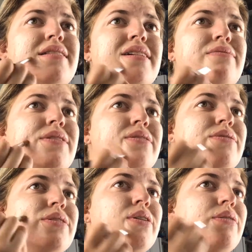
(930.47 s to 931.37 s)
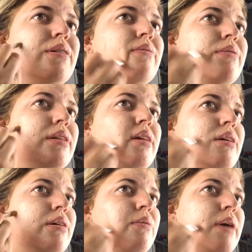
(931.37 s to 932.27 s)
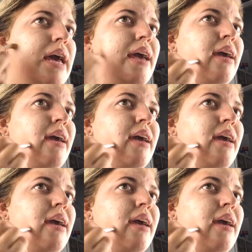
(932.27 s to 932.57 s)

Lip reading: This stuff does go a really long